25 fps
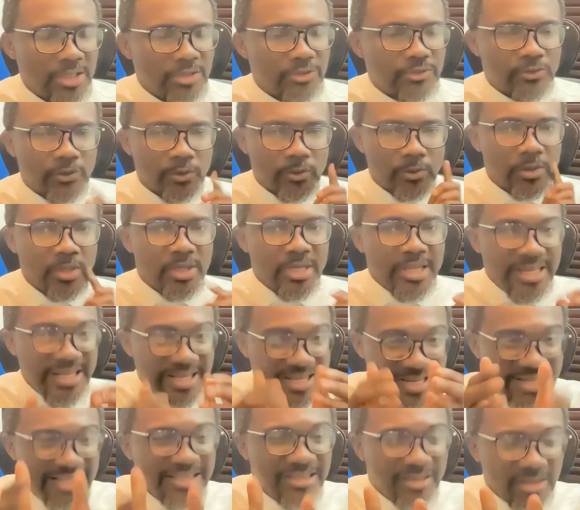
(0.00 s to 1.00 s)
So
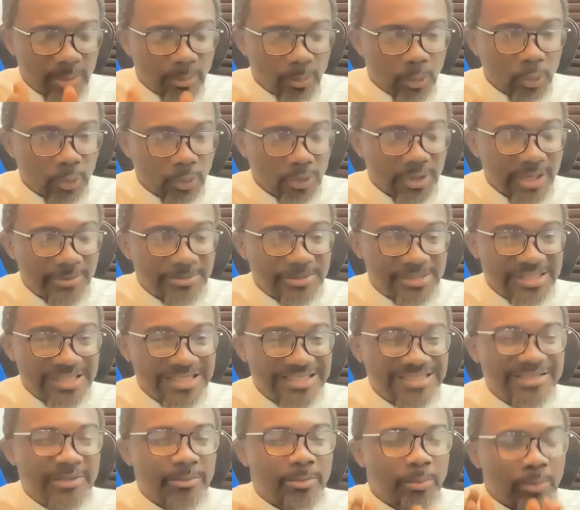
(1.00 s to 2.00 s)
in the prototype
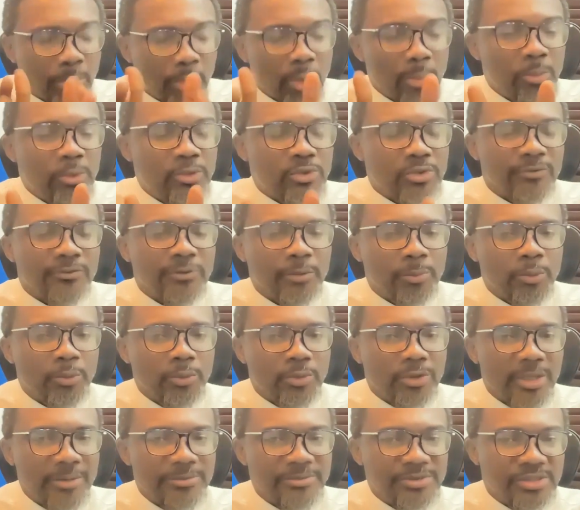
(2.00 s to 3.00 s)
stage, the purpose of the
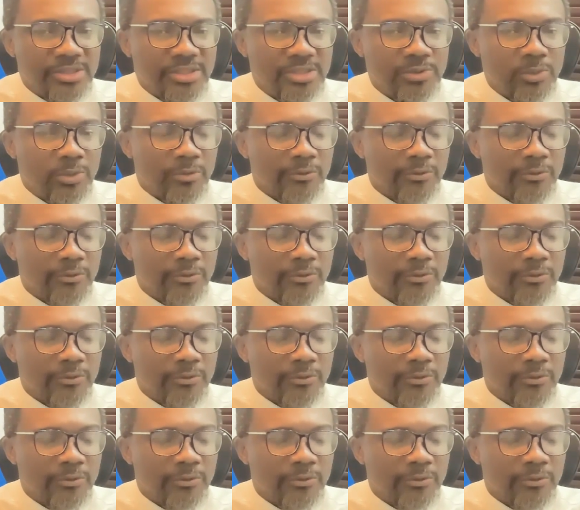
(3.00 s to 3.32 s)
prototype stage,